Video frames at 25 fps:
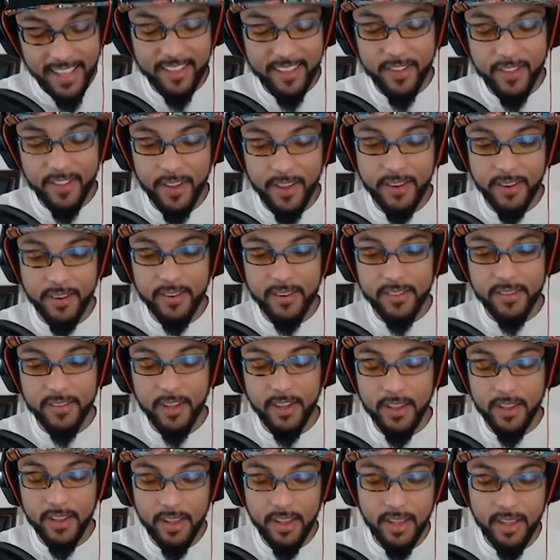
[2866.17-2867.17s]
on
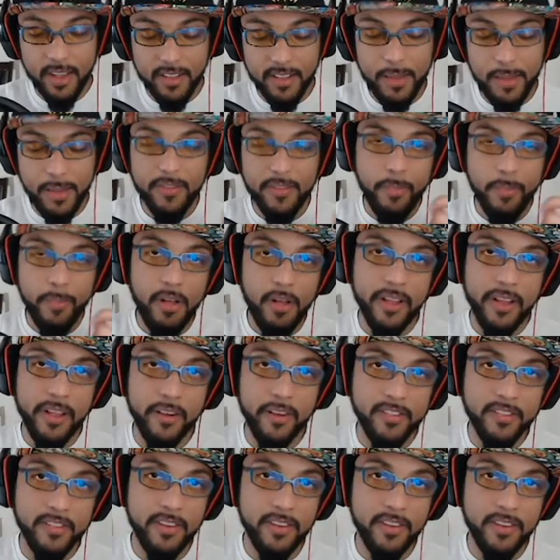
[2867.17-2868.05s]
called his name was Paul Harrison.